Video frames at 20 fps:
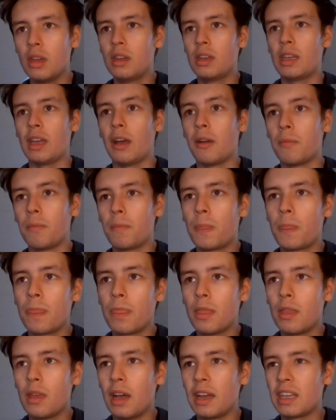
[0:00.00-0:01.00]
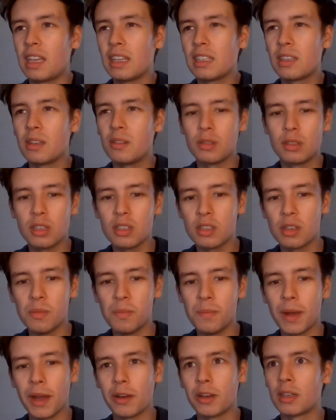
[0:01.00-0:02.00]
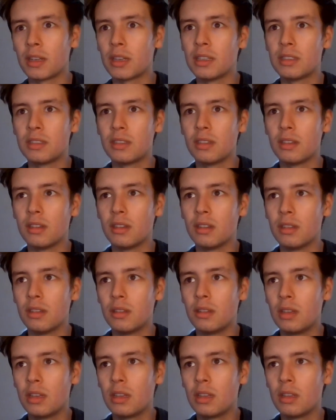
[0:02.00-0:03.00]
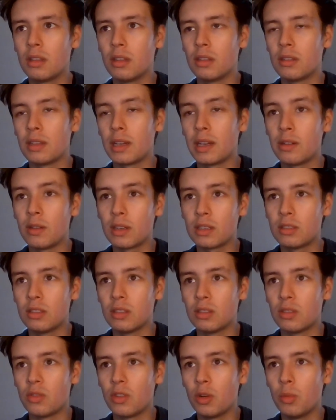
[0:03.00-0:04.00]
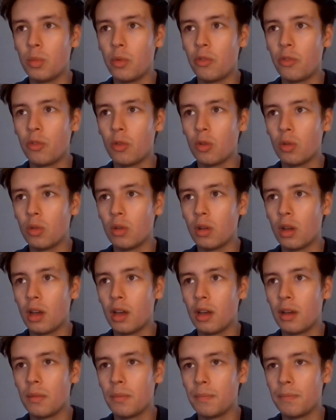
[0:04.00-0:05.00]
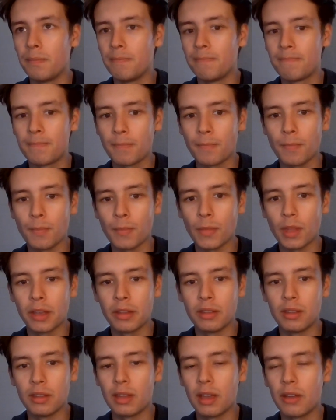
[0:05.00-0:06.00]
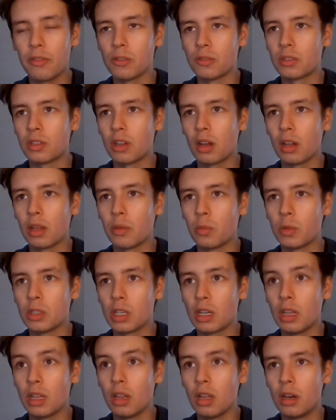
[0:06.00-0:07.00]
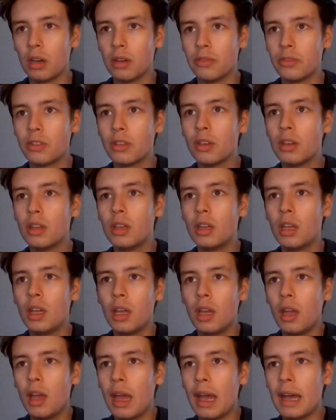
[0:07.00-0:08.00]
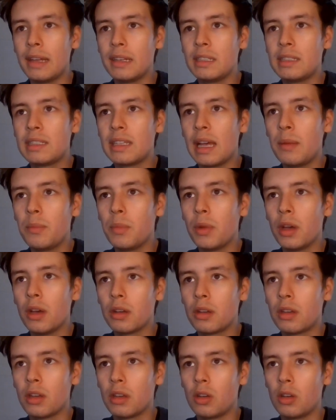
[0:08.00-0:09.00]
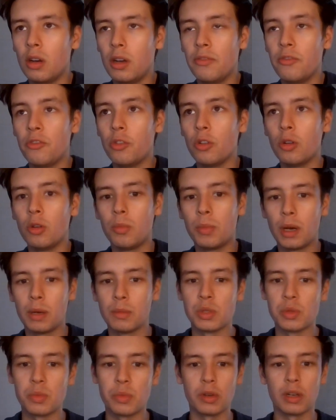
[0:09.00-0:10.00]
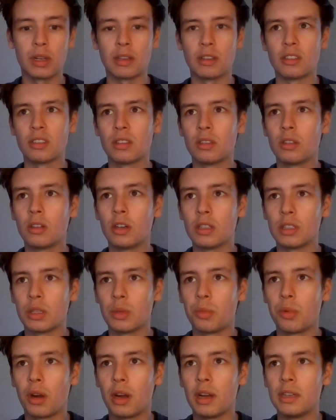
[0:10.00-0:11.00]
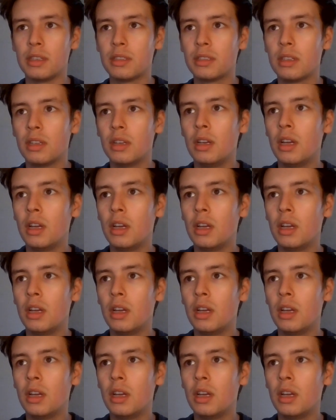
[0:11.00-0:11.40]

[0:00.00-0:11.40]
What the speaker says: yeah, I guess I was just comparing it to the director's film before, The Death of Stalin, which I loved. Andy Samberg got in for Palm Springs, not a surprise.